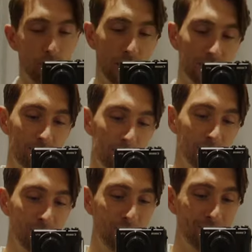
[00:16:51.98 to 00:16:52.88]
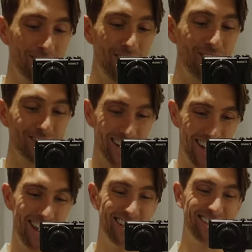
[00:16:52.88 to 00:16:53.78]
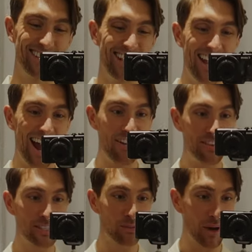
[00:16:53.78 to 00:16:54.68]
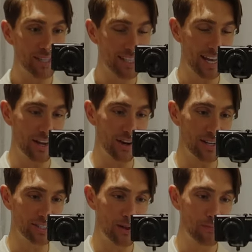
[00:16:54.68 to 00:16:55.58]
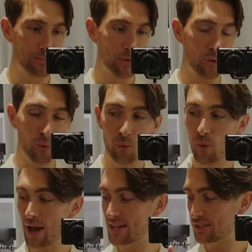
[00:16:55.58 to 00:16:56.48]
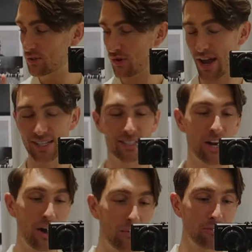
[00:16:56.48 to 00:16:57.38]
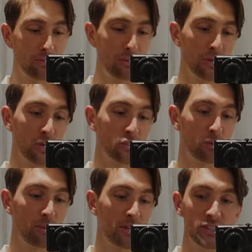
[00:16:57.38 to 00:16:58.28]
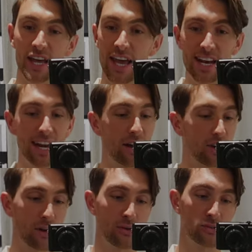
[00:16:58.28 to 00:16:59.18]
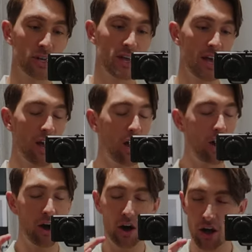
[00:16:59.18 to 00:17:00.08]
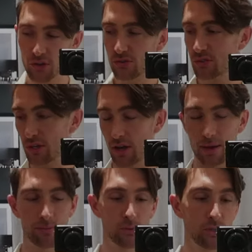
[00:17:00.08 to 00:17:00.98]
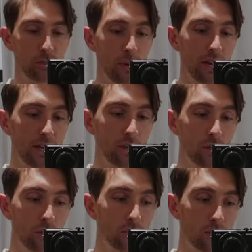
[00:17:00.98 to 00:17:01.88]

is why I could spend so long in stores like this. And this is why I say, guys, always dress comfortable when you go shopping, because you get in and out of clothes 100 times. When you're spending a good